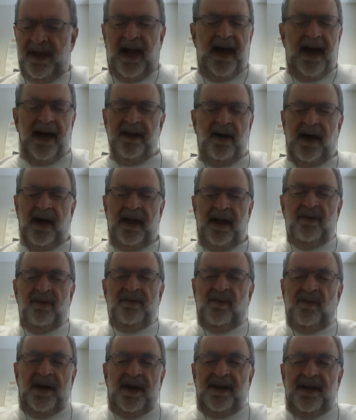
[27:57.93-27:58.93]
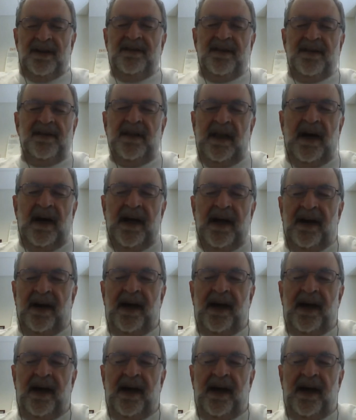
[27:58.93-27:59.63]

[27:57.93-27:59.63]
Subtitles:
yeah, I don't want to decline.